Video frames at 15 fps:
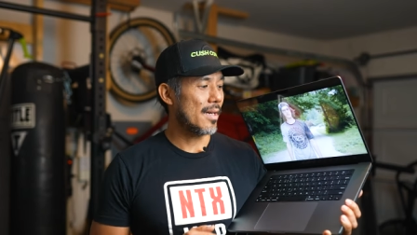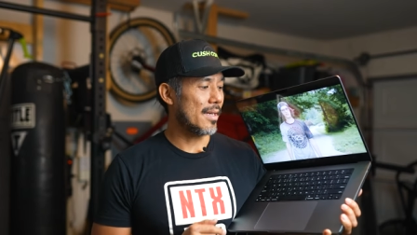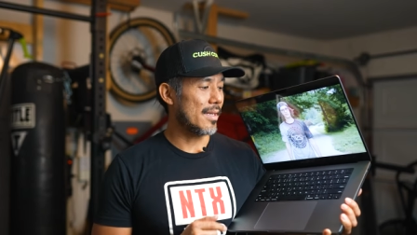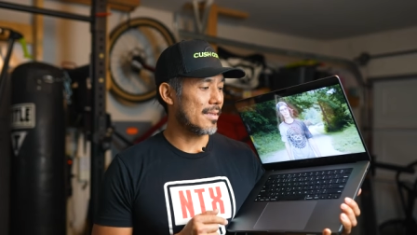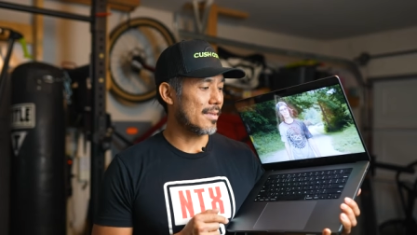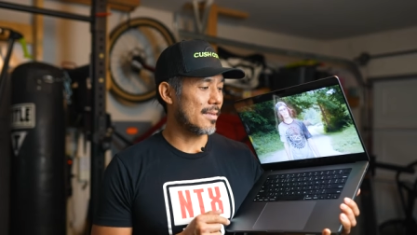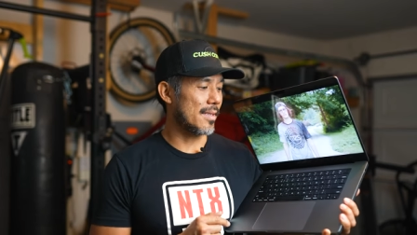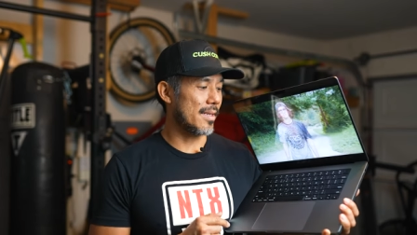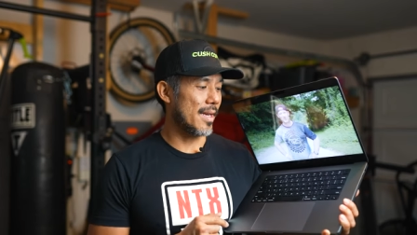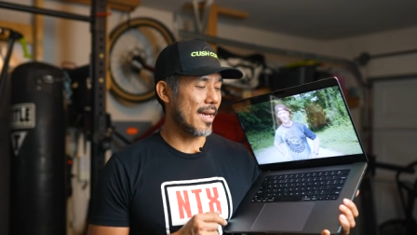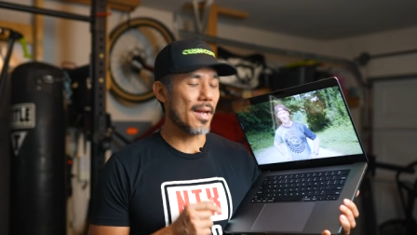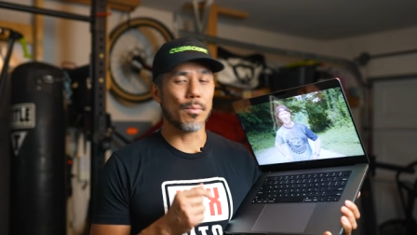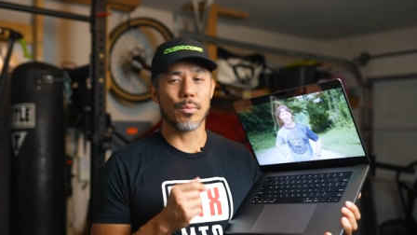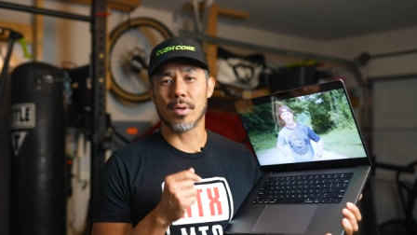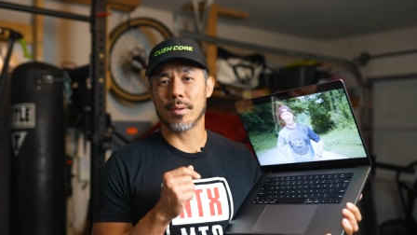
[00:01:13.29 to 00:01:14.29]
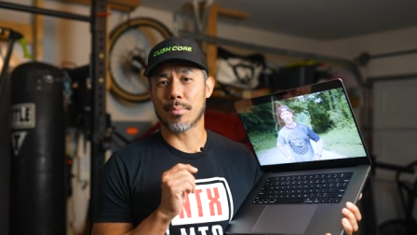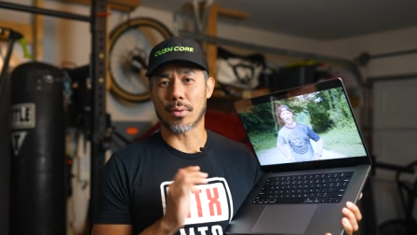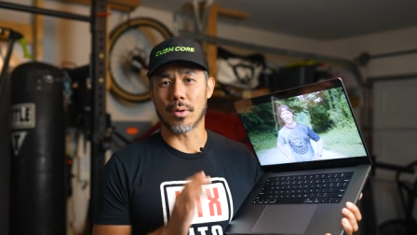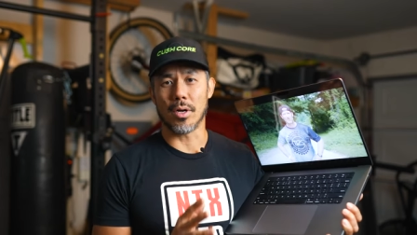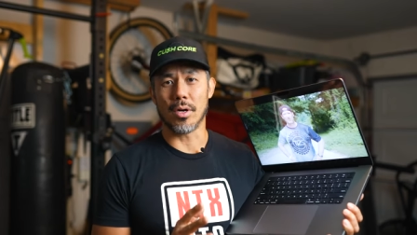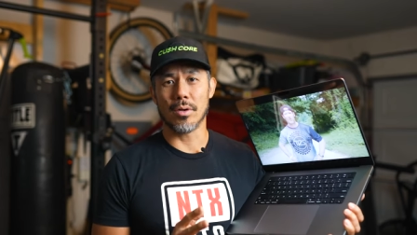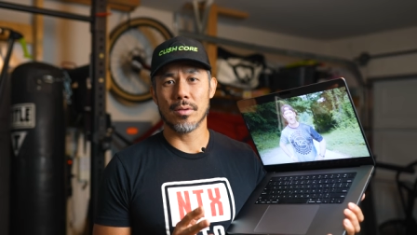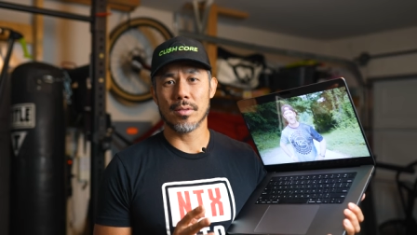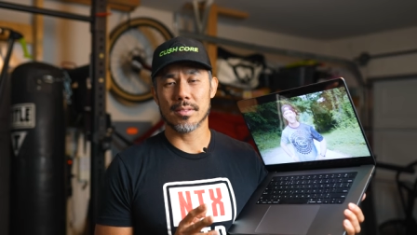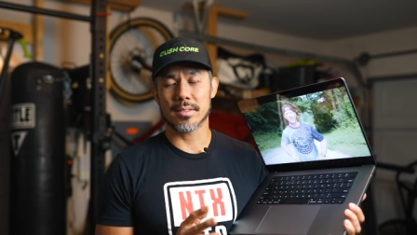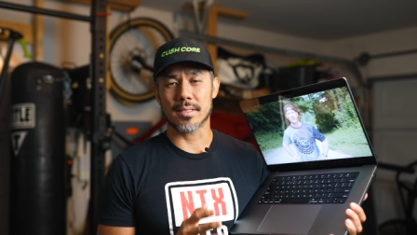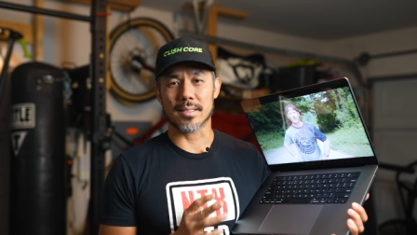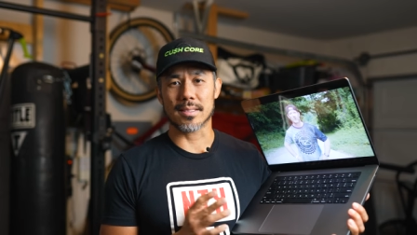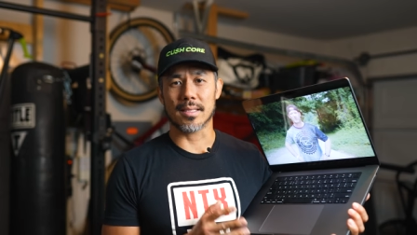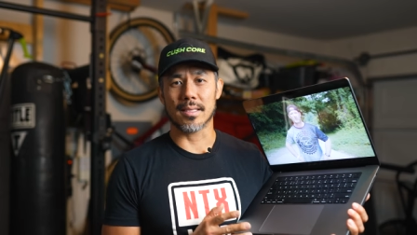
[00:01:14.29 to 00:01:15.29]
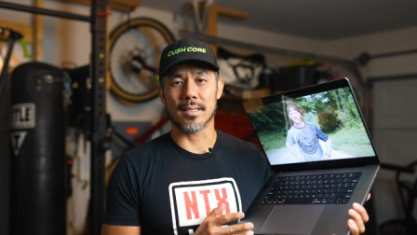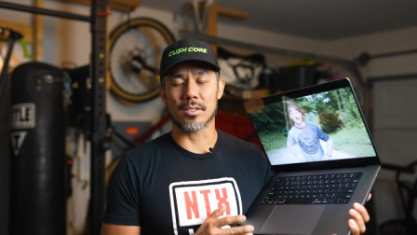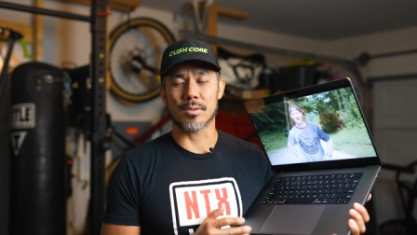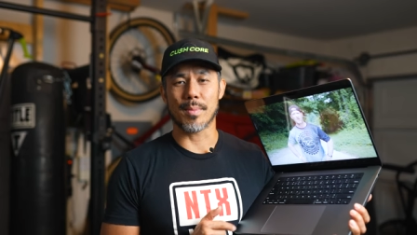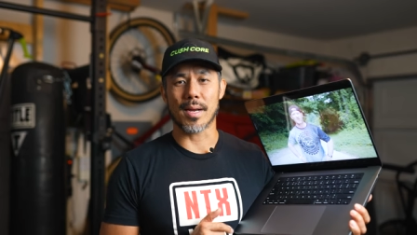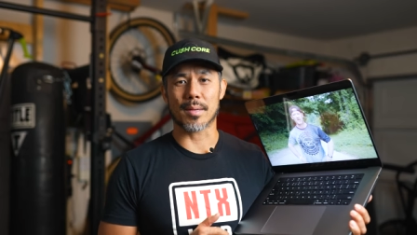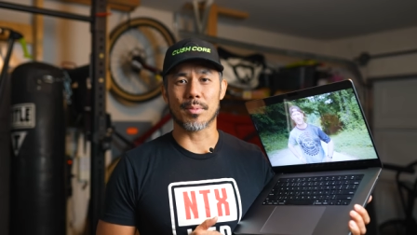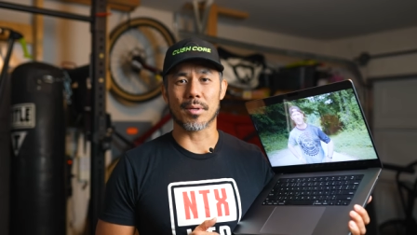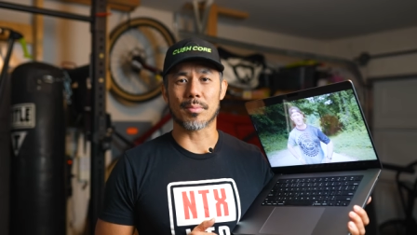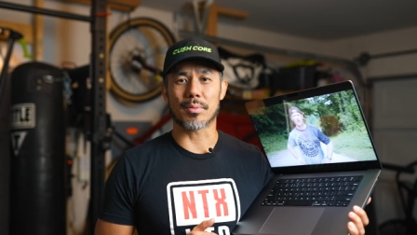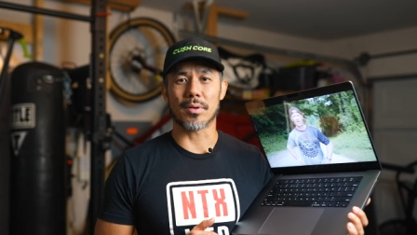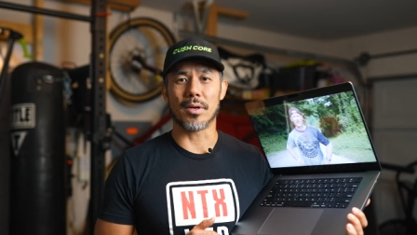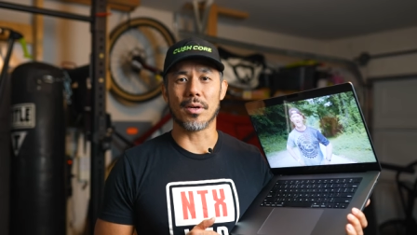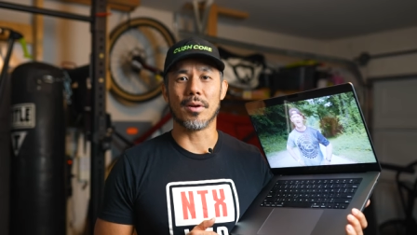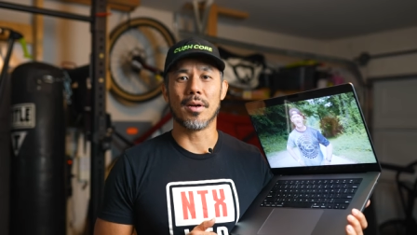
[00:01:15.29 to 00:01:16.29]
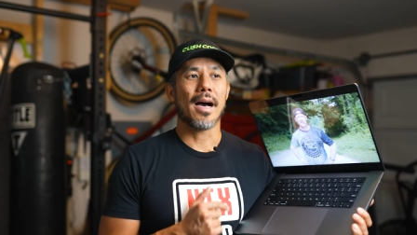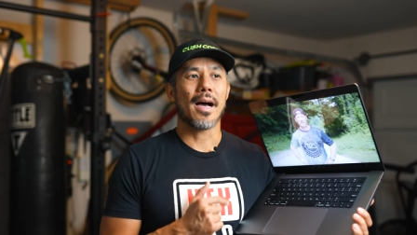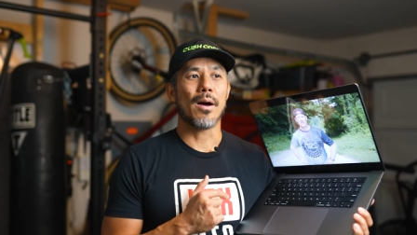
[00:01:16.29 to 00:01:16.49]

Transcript: It's the M one Pro, sixteen inch MacBook Pro.